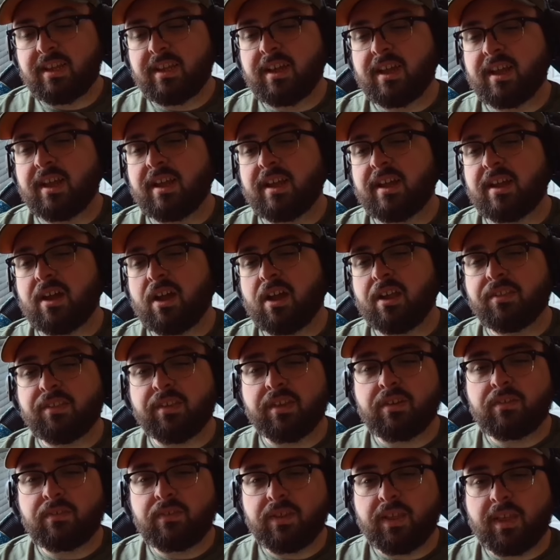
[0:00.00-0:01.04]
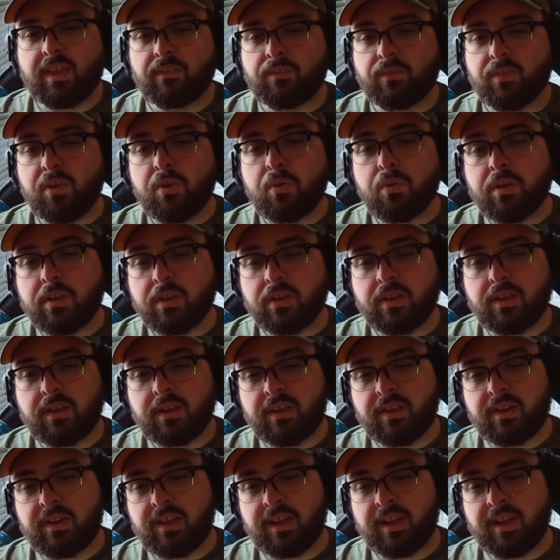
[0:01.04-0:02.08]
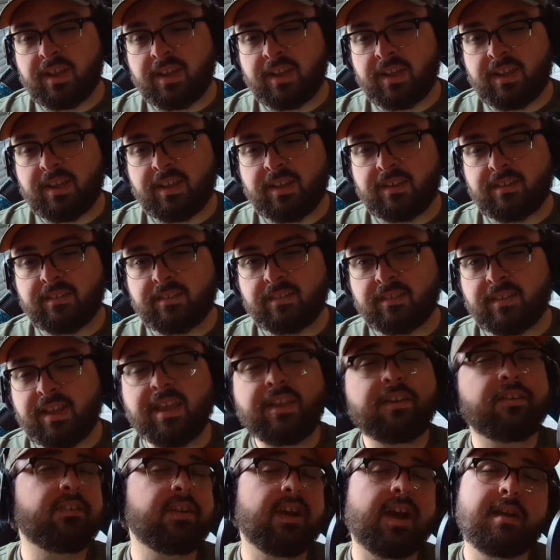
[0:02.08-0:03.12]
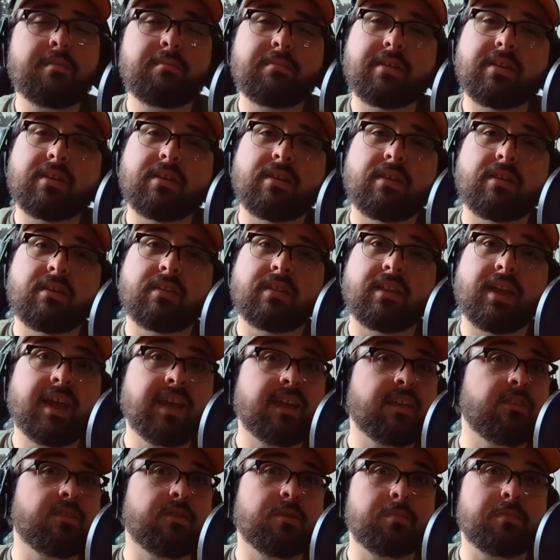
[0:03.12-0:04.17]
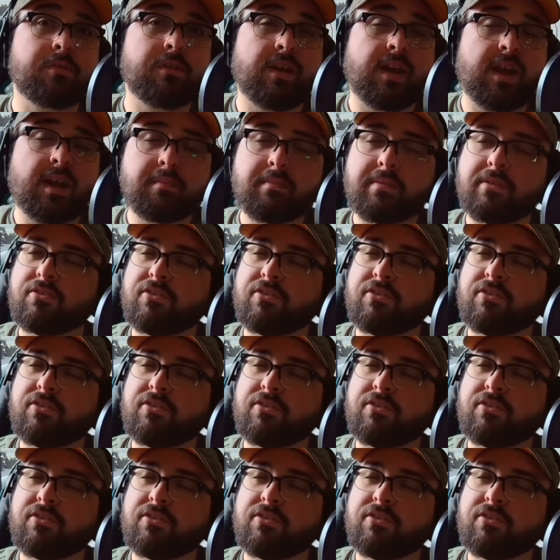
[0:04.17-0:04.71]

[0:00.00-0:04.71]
Also, if you could take your time to like and subscribe,